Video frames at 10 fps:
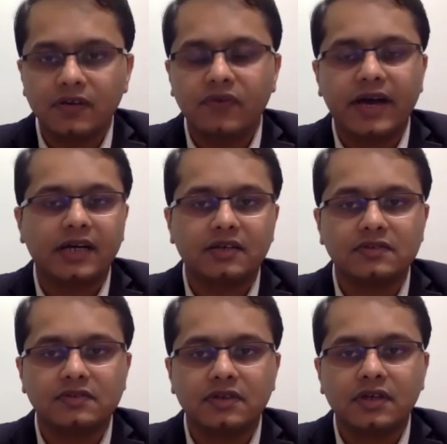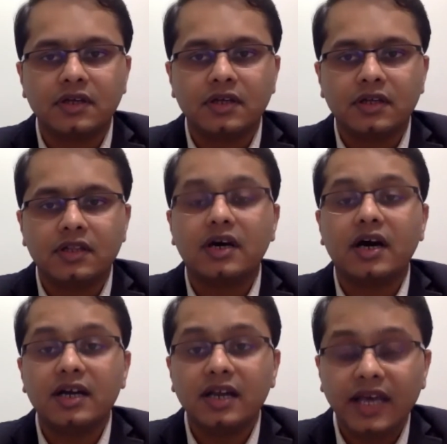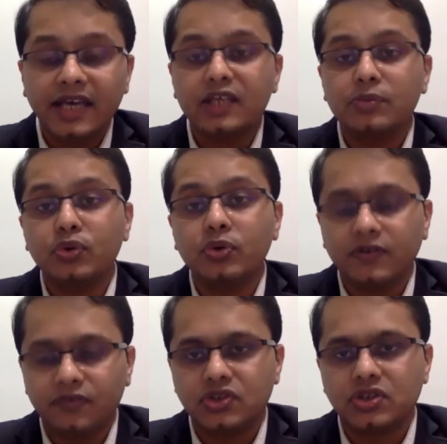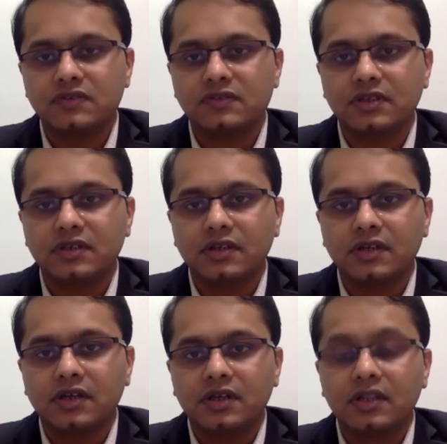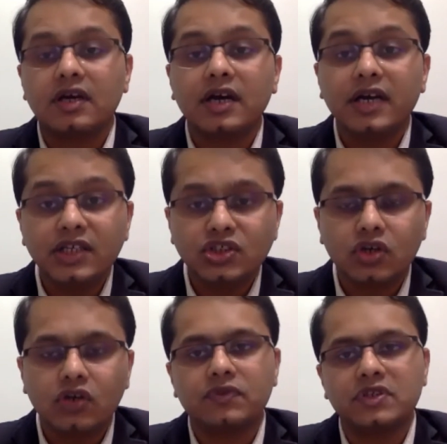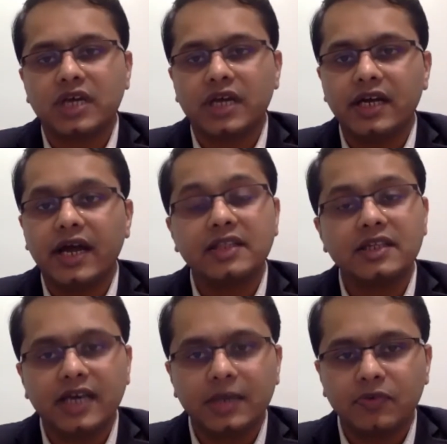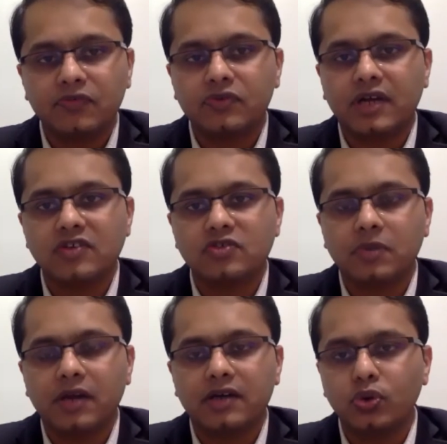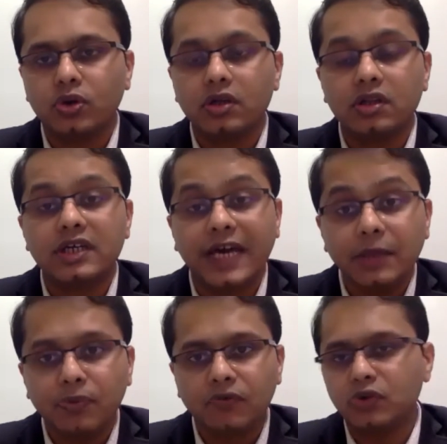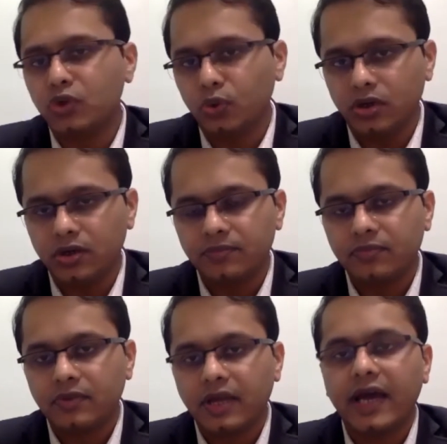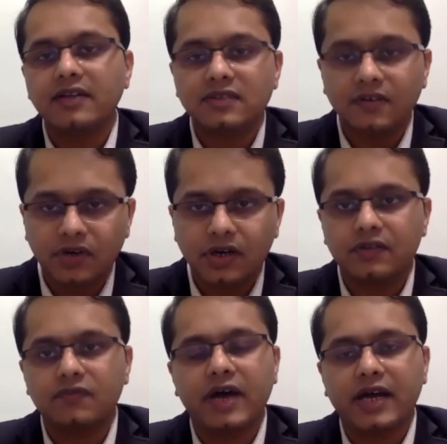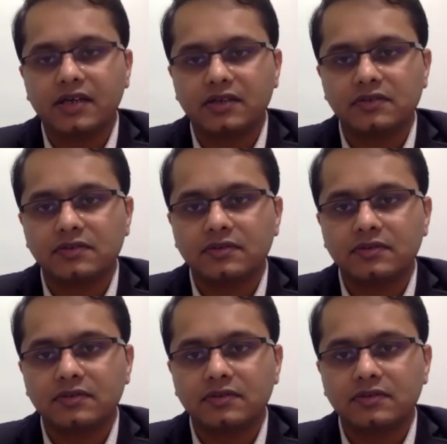factors: the underlying immune deficiency, the condition of the child at the time of transplant, the type of the donor, and several other factors.